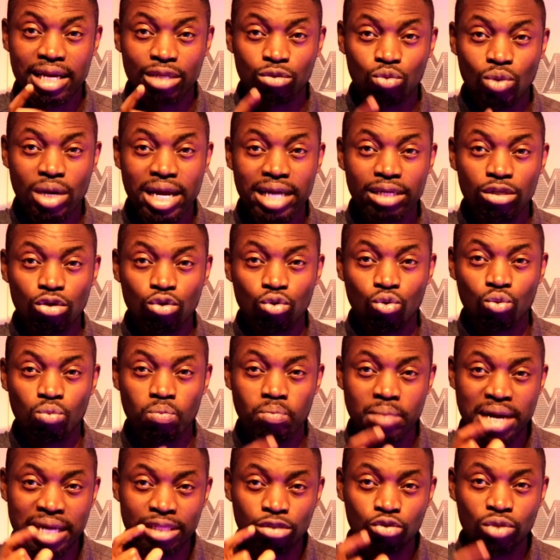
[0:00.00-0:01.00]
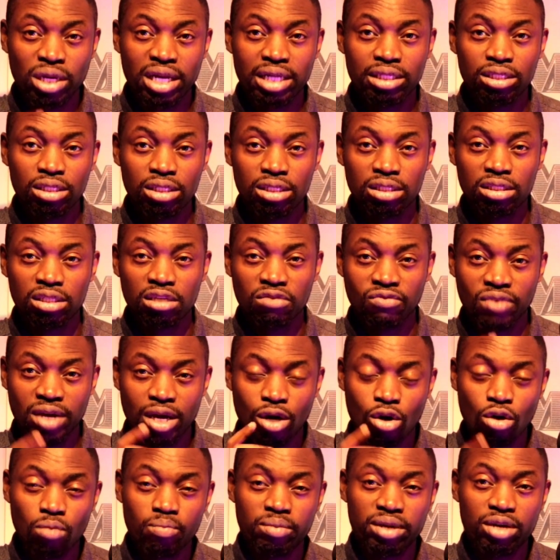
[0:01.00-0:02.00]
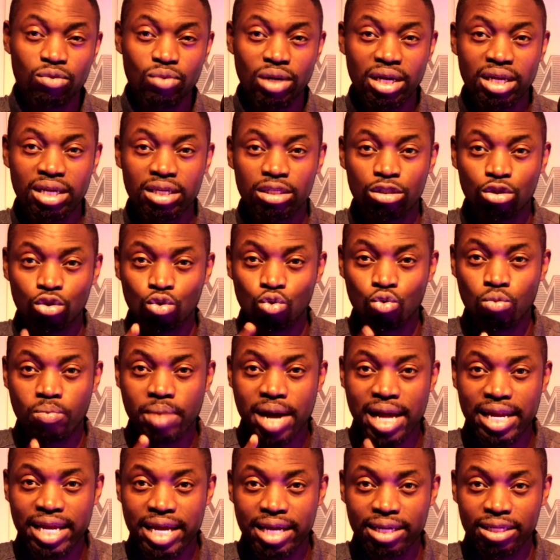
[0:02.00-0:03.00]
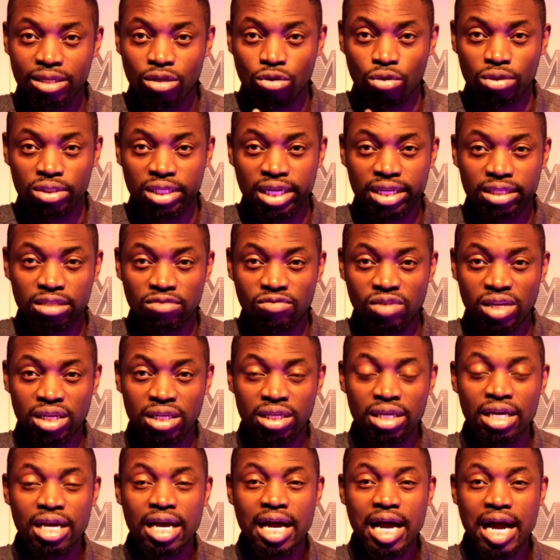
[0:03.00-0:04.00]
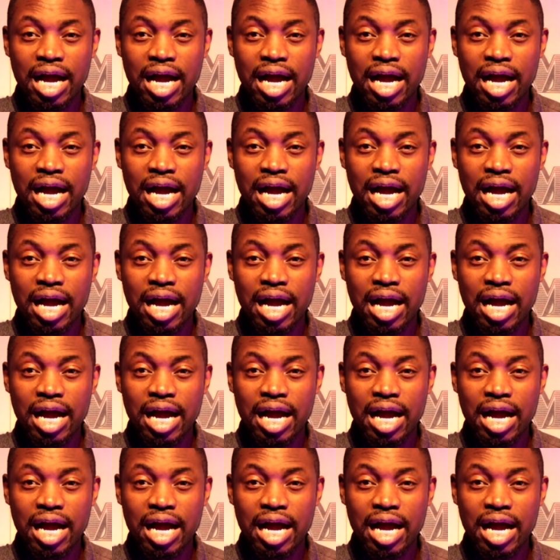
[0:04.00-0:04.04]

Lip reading: what I do. My strategy is, if a company releases 2 bad earnings consecutively,